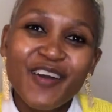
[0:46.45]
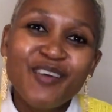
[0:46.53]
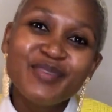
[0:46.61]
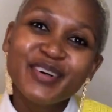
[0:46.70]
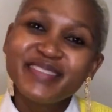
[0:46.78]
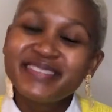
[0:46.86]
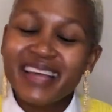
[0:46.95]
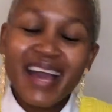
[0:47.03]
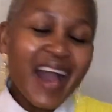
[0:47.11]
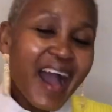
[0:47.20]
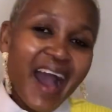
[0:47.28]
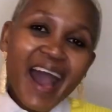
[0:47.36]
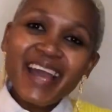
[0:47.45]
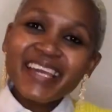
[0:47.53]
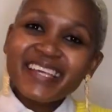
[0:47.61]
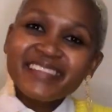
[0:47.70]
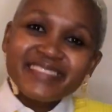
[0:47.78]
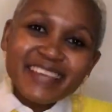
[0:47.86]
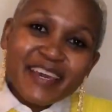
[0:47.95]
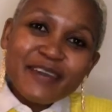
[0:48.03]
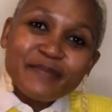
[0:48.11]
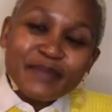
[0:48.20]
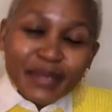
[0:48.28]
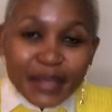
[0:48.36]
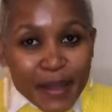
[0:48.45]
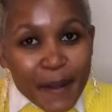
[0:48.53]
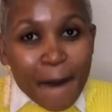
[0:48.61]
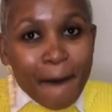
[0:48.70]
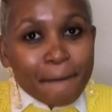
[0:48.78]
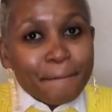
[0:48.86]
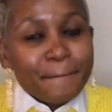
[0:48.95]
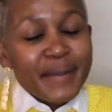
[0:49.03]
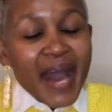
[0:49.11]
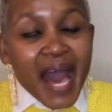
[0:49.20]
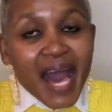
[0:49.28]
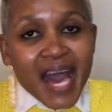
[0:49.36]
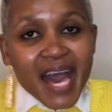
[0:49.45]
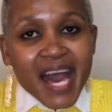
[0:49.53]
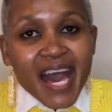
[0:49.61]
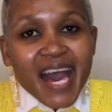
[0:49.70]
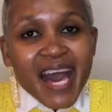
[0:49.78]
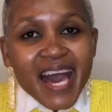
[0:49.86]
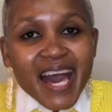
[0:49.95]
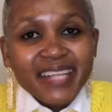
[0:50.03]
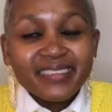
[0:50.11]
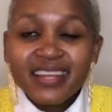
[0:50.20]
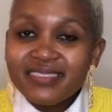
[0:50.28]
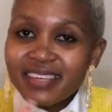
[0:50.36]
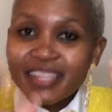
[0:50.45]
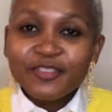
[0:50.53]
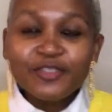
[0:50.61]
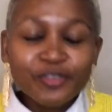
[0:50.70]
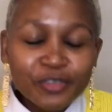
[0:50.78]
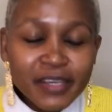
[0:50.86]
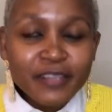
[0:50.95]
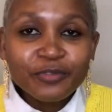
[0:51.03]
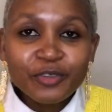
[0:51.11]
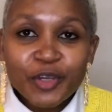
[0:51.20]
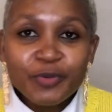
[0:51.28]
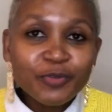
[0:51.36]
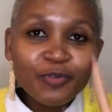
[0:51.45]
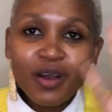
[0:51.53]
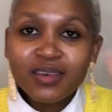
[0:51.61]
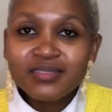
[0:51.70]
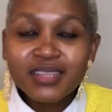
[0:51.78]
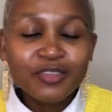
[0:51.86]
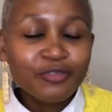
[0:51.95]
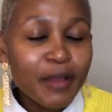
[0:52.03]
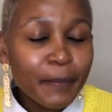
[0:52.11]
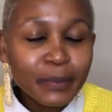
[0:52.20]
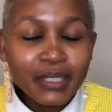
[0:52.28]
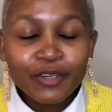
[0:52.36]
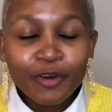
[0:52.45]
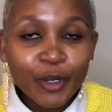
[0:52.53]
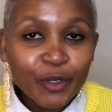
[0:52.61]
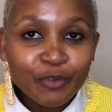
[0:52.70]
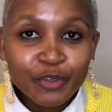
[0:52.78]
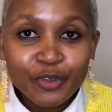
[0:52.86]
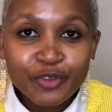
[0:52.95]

hormones? I can't say. But let's get into today's video before I start rambling all over the